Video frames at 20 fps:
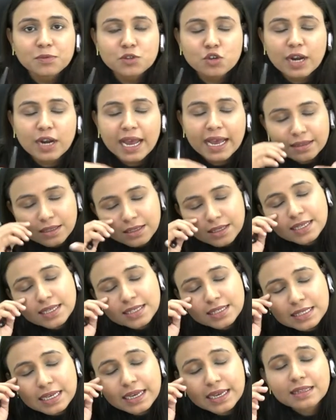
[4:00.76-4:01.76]
rather than
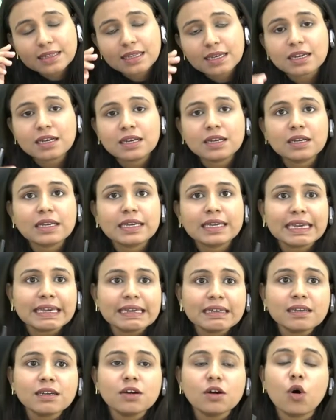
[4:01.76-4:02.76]
saying the
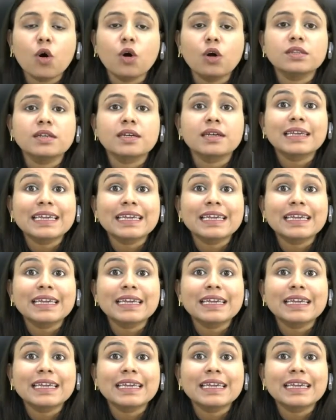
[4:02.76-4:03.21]
king or the